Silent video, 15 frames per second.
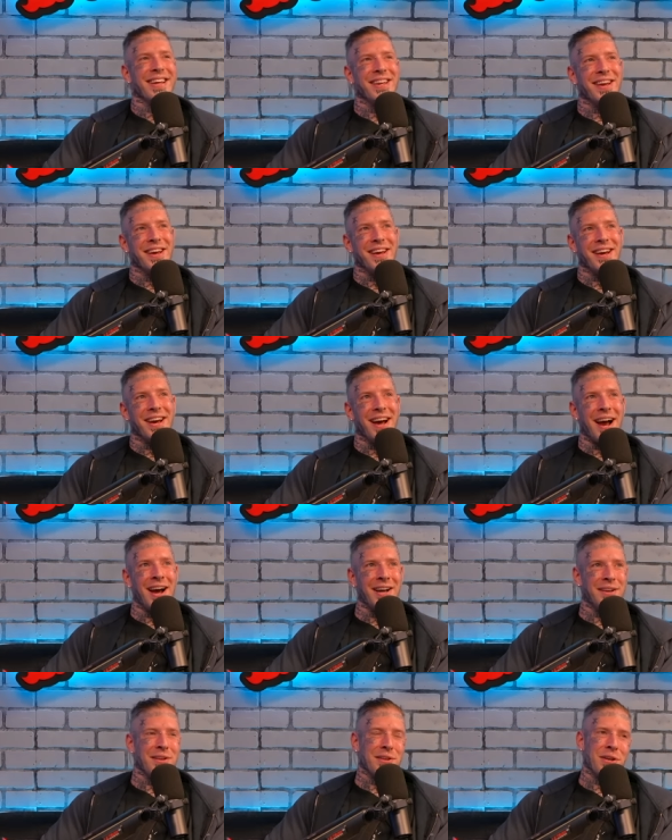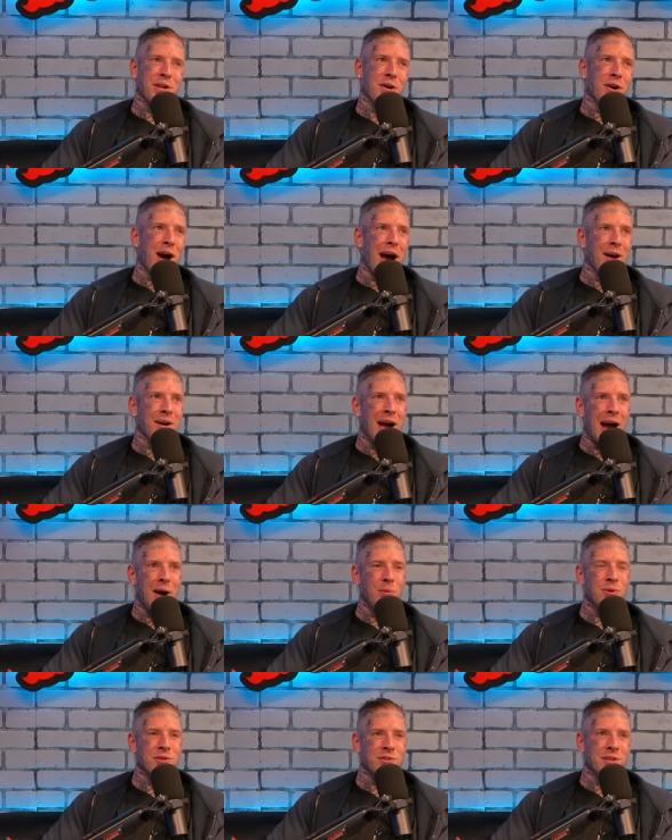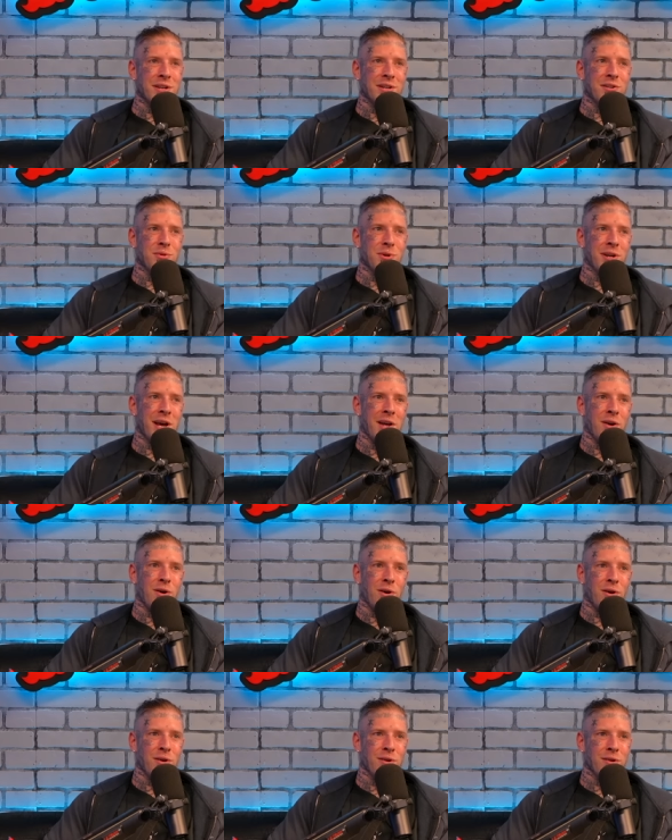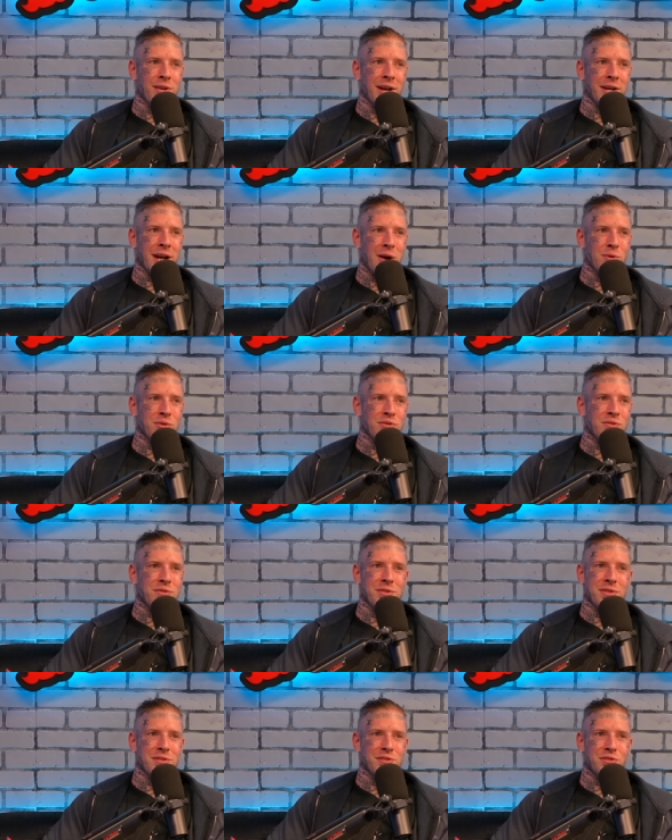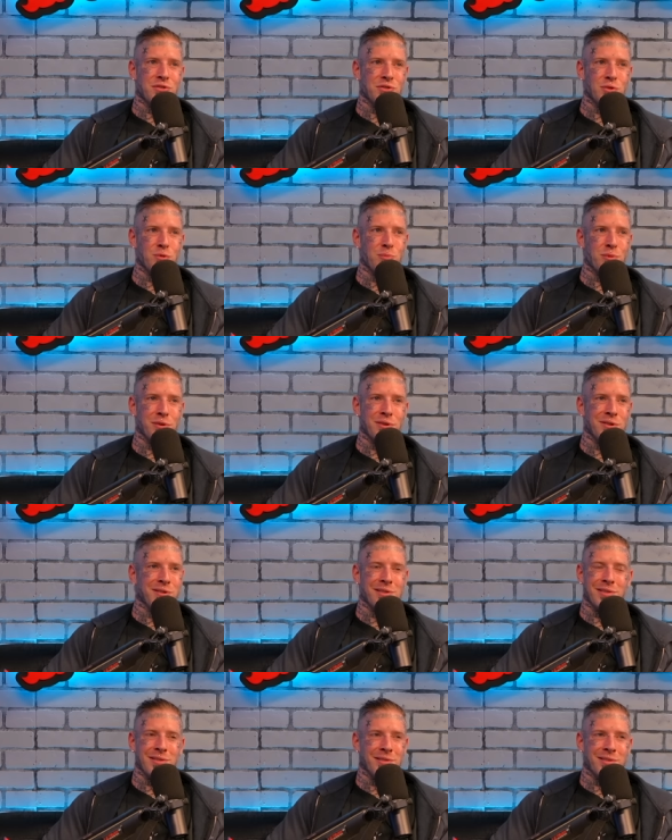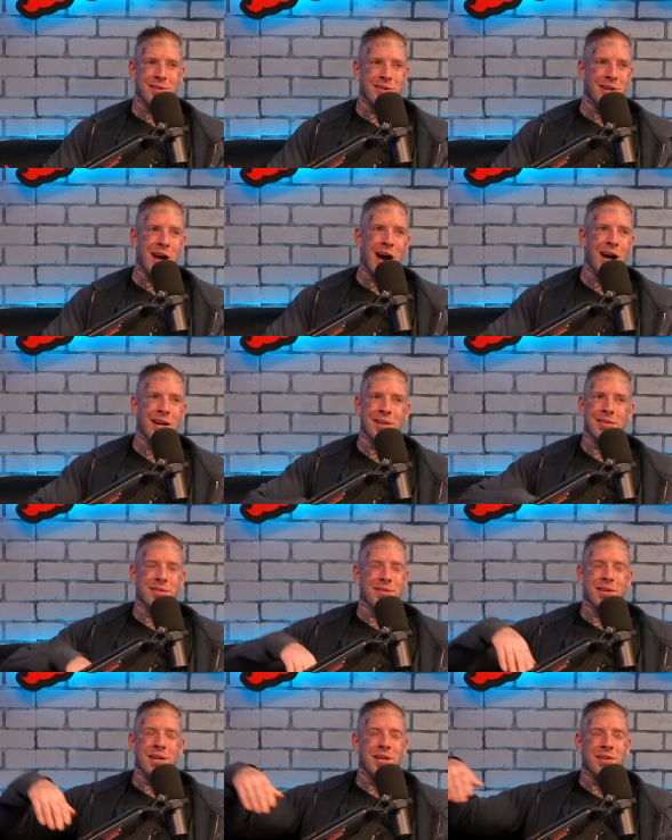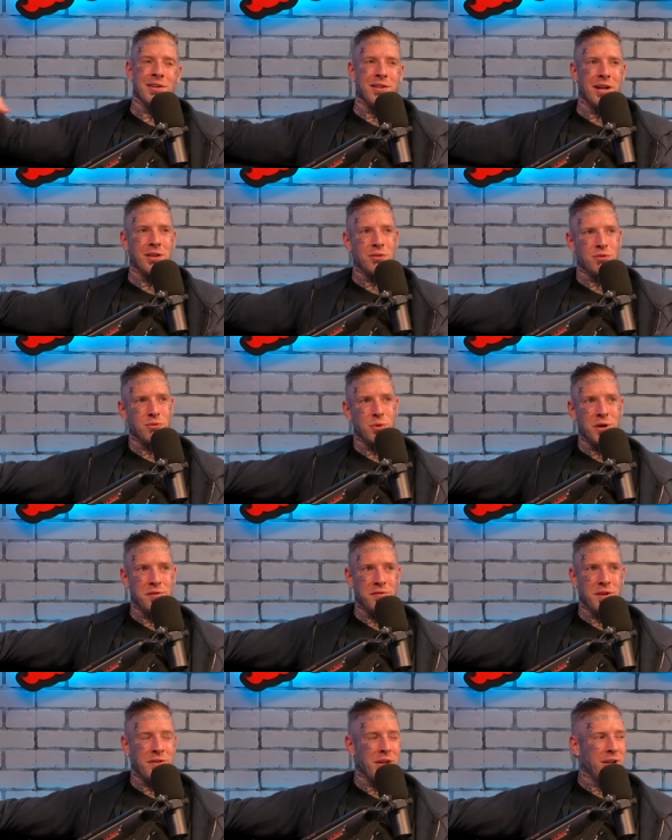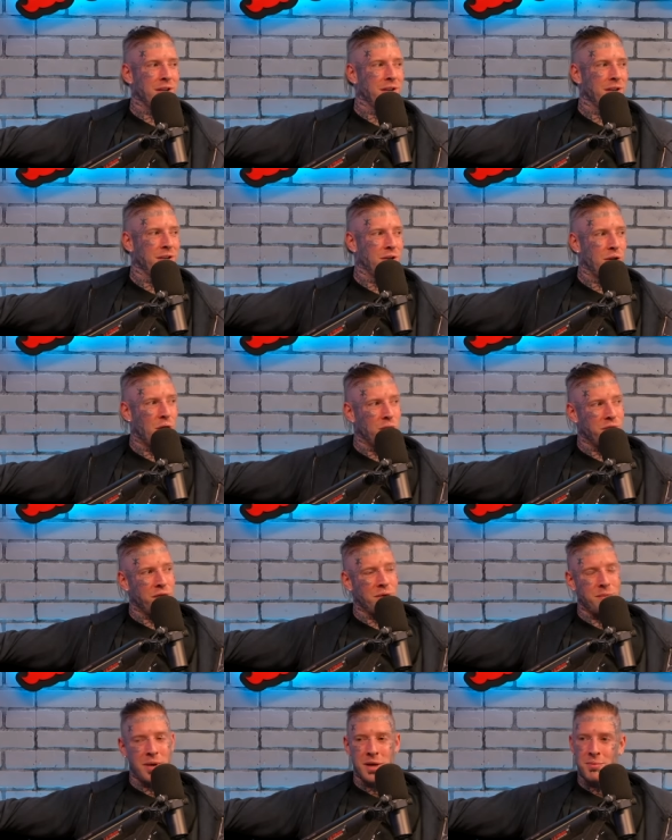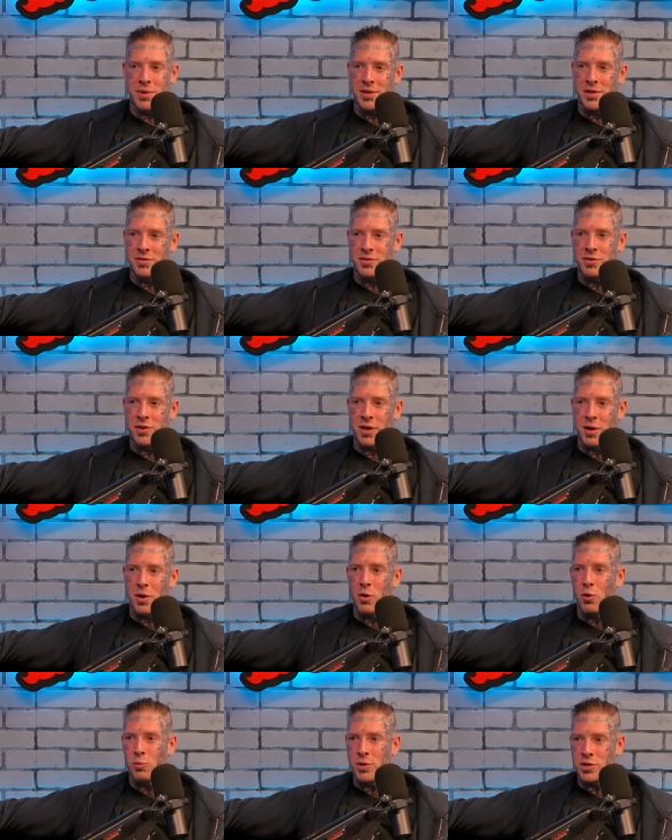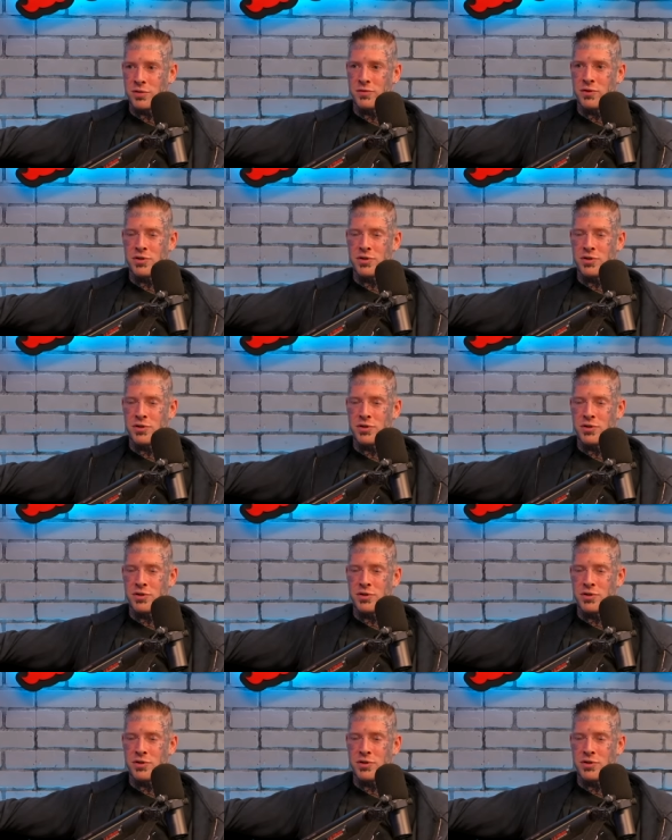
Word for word: yeah i you know i i wasn't into it at all like i was super not into Taylor Swift, and then Nova made me listen to like a whole bunch of her